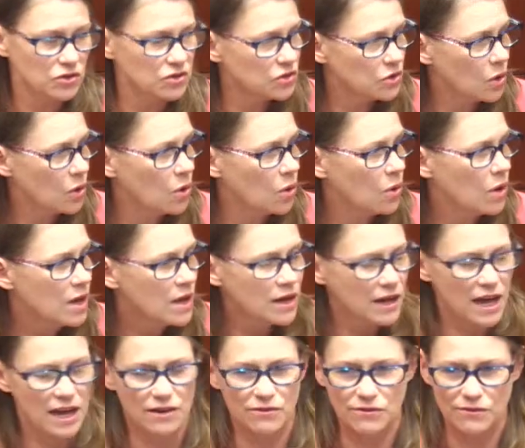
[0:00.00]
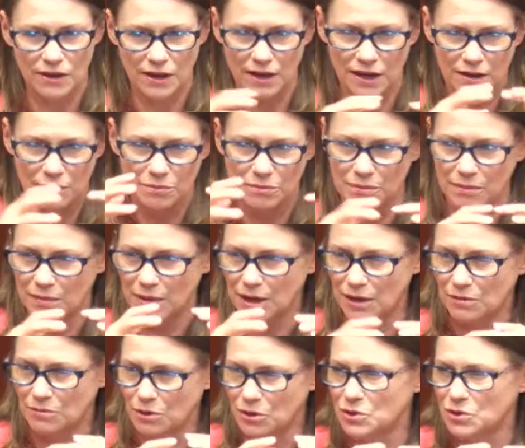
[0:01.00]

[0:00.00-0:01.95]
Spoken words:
So kind of an